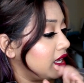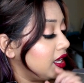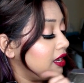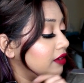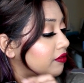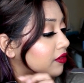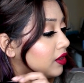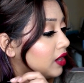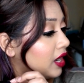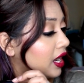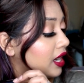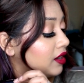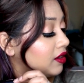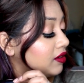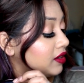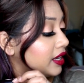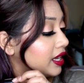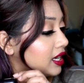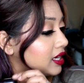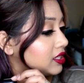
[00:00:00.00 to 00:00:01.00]
If your
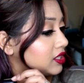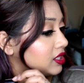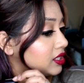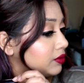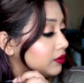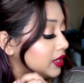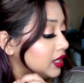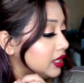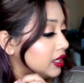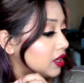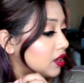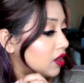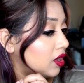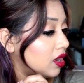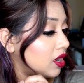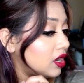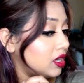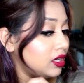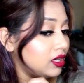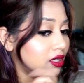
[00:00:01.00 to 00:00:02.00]
iron gets really
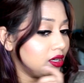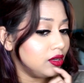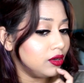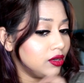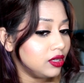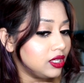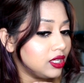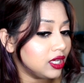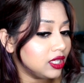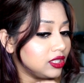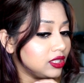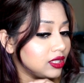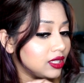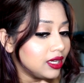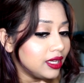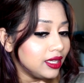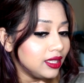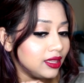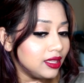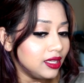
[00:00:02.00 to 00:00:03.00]
hot, don't touch it
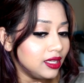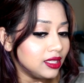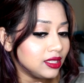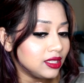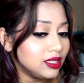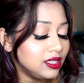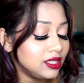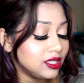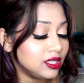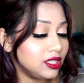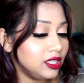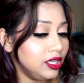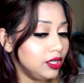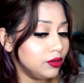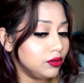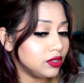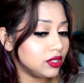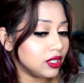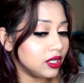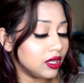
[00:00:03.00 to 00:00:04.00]
like this. Just
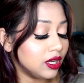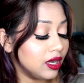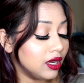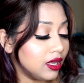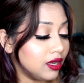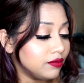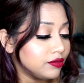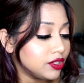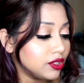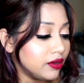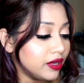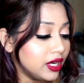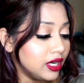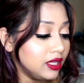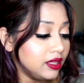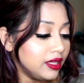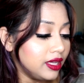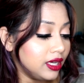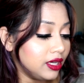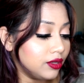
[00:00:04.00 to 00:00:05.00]
use a gloves or
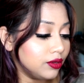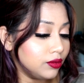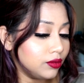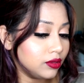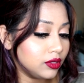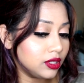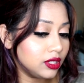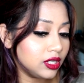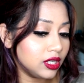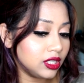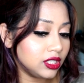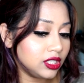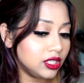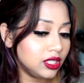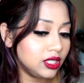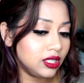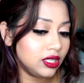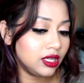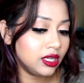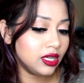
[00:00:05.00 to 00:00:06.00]
anything to touch it.